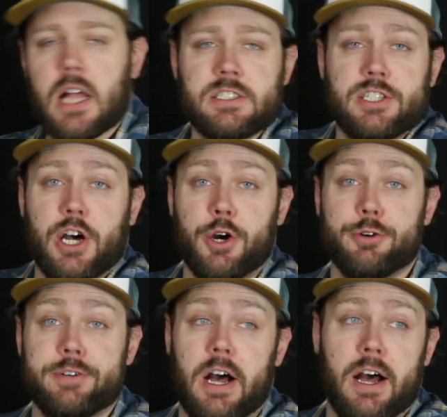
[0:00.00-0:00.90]

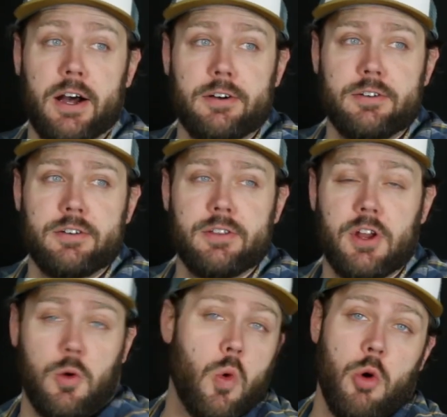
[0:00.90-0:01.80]
so
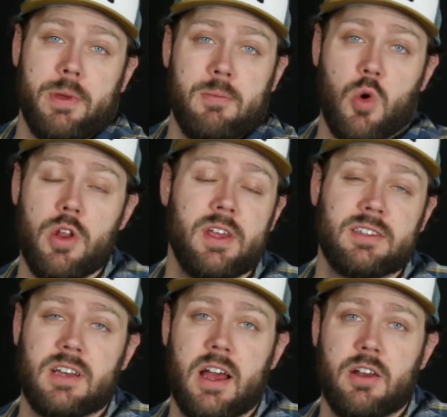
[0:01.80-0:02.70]
there won't be more of
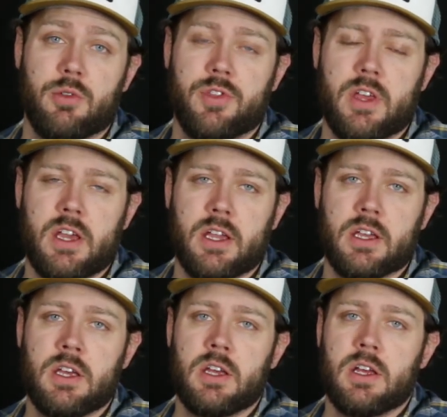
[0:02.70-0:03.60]
these, I don't
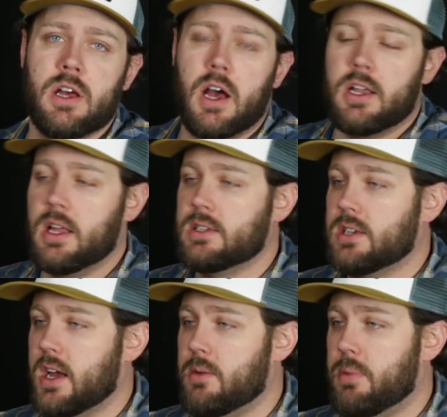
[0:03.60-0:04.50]
think, unless
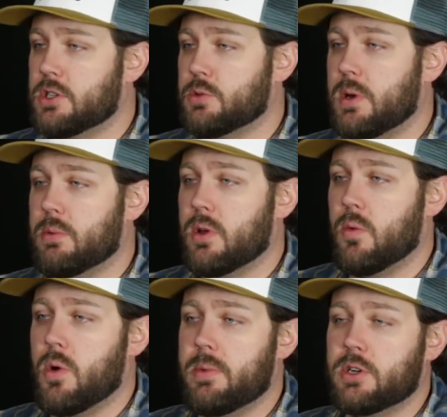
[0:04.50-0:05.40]
I got a bunch of people
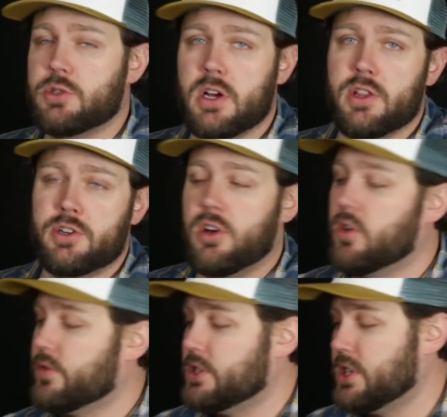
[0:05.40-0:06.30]
that want me to try other
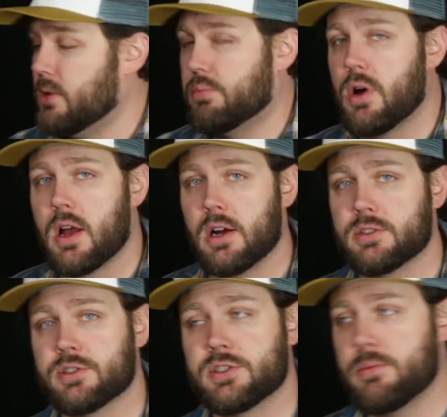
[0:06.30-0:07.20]
Dogfish Head
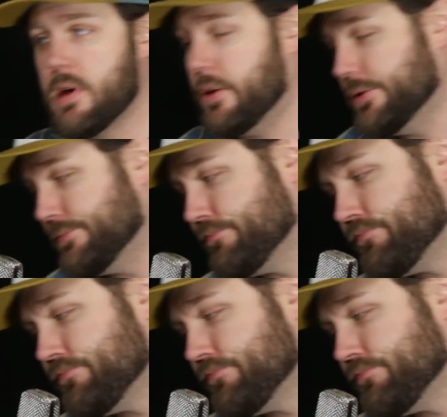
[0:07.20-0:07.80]
products or something else